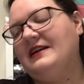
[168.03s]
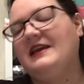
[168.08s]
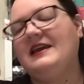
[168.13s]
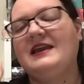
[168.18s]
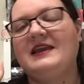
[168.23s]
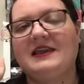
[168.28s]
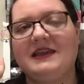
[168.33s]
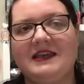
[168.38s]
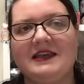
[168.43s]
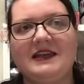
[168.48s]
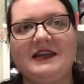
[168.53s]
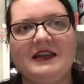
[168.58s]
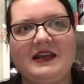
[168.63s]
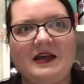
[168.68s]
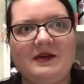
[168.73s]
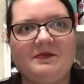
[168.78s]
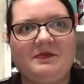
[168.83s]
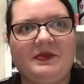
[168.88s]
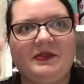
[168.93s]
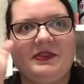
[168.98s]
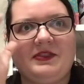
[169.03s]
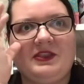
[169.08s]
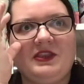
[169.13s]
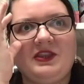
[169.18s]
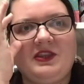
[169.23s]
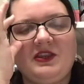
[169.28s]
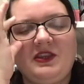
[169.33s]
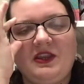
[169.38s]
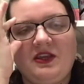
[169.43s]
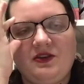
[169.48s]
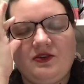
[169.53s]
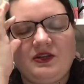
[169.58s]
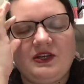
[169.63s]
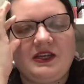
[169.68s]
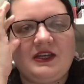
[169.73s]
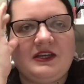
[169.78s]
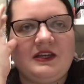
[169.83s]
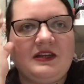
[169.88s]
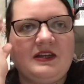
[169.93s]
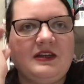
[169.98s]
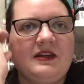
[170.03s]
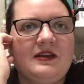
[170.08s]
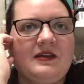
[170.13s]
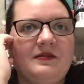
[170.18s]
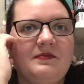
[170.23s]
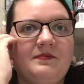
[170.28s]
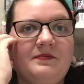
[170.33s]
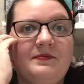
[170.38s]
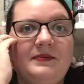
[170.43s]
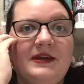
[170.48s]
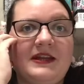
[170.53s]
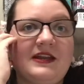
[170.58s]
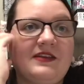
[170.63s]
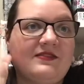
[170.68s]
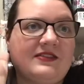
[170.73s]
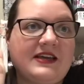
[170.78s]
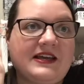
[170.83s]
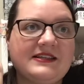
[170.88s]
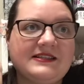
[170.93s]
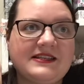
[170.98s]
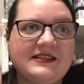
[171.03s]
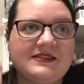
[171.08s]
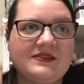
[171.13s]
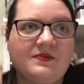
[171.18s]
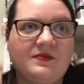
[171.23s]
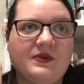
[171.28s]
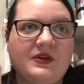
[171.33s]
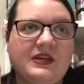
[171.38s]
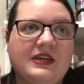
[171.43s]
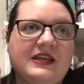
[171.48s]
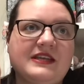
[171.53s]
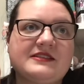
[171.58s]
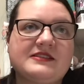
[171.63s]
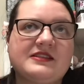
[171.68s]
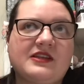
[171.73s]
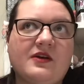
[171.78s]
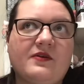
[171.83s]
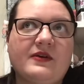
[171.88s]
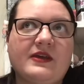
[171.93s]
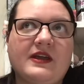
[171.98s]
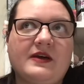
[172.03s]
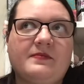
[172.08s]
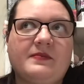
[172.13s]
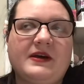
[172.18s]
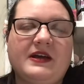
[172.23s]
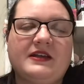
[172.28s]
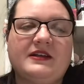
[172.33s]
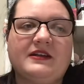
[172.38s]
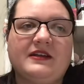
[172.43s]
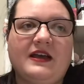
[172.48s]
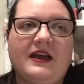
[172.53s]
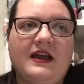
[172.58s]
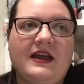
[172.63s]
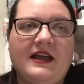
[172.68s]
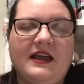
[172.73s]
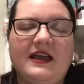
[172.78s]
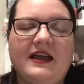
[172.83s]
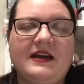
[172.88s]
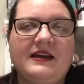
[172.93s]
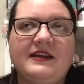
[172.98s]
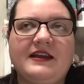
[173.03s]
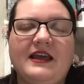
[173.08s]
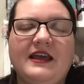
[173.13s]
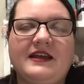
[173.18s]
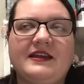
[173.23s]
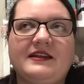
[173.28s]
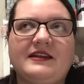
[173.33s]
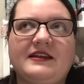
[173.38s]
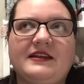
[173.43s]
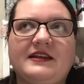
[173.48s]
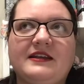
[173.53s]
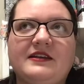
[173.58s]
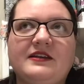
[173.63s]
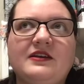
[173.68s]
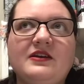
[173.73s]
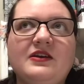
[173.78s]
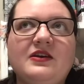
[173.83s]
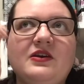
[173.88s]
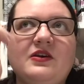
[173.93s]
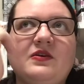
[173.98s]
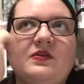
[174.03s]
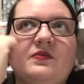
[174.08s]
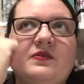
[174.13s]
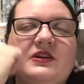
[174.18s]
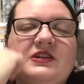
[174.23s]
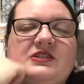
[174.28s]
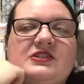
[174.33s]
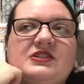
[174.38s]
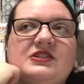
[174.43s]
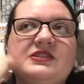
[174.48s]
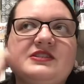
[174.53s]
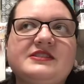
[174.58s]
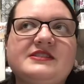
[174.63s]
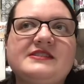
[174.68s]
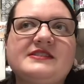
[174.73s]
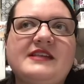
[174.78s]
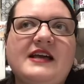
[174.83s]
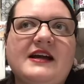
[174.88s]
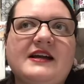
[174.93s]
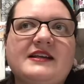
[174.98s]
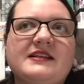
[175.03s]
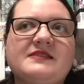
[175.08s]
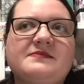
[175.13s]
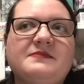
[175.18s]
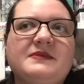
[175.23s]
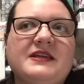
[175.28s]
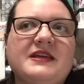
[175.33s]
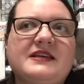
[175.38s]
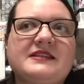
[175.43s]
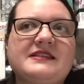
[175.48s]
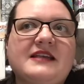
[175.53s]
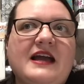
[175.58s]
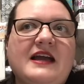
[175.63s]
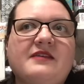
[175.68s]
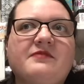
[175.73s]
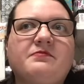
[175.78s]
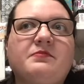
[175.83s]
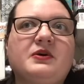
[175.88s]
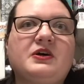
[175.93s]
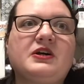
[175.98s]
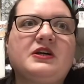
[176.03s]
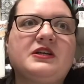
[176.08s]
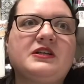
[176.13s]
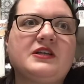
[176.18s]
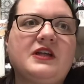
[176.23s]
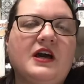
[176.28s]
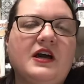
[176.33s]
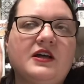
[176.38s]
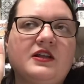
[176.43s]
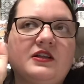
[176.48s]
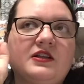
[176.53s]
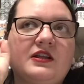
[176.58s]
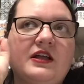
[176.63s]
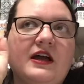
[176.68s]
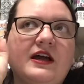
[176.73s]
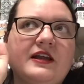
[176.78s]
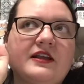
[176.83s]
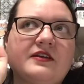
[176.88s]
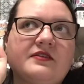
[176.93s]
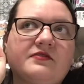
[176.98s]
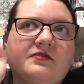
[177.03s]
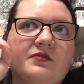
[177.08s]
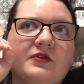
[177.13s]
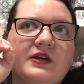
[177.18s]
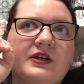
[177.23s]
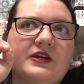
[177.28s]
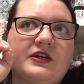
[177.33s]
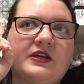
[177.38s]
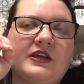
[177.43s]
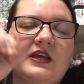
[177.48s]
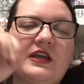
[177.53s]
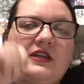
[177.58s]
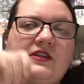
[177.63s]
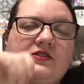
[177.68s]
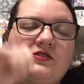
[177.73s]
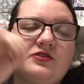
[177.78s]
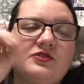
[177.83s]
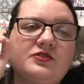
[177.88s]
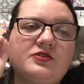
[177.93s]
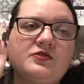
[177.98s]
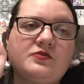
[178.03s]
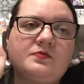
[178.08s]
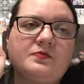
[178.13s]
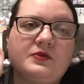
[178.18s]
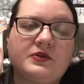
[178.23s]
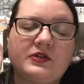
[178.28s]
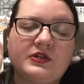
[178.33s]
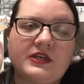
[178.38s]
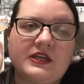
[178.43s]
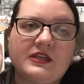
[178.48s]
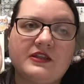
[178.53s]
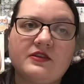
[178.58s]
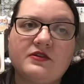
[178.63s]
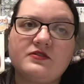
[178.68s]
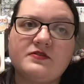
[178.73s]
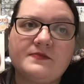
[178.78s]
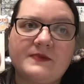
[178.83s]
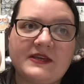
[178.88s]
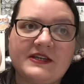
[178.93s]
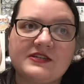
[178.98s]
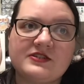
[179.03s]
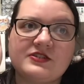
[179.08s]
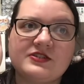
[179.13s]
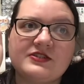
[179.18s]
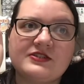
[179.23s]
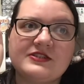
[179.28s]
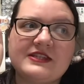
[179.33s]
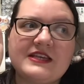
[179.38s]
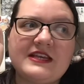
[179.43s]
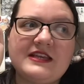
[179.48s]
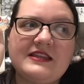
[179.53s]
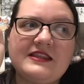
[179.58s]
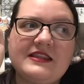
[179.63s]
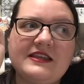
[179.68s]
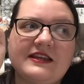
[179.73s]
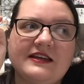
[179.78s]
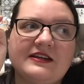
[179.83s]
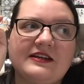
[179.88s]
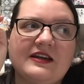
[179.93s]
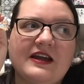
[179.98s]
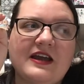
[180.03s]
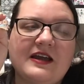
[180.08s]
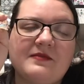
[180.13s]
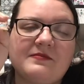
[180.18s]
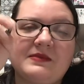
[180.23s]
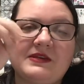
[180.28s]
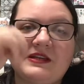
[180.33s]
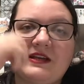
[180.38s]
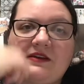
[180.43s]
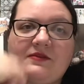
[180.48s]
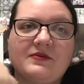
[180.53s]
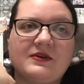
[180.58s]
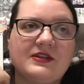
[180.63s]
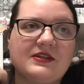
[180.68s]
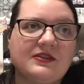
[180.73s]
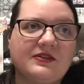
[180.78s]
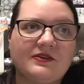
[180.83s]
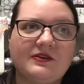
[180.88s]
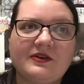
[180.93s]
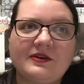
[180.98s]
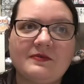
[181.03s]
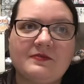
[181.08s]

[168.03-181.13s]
and get it uploaded. But if that doesn't work, it's going up unedited. Which sucks because I put a lot of work into putting those pictures in there. I mean, I went through it